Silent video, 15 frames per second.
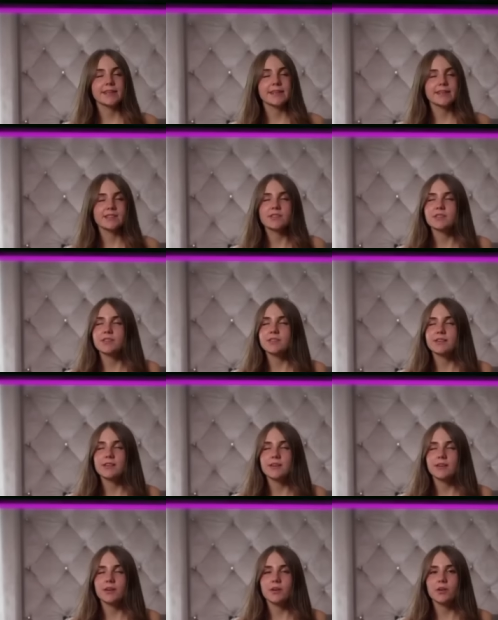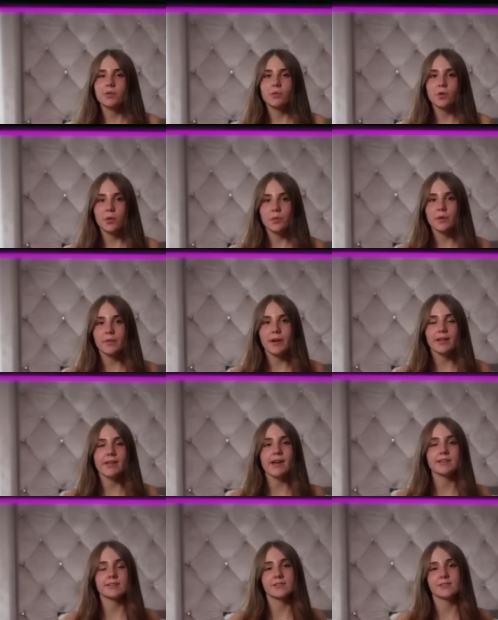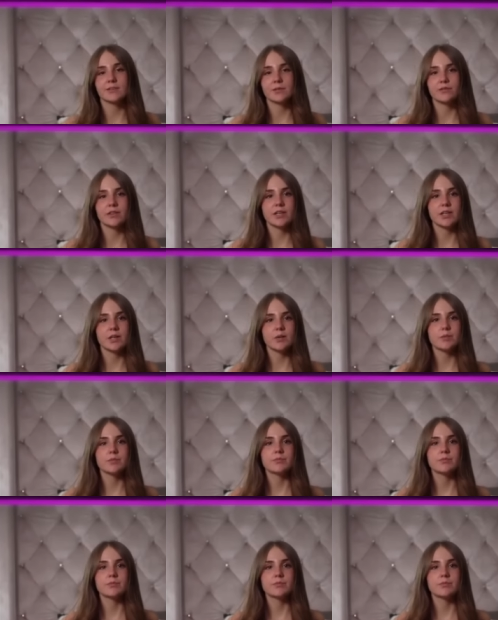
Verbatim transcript: this will be my last YouTube video.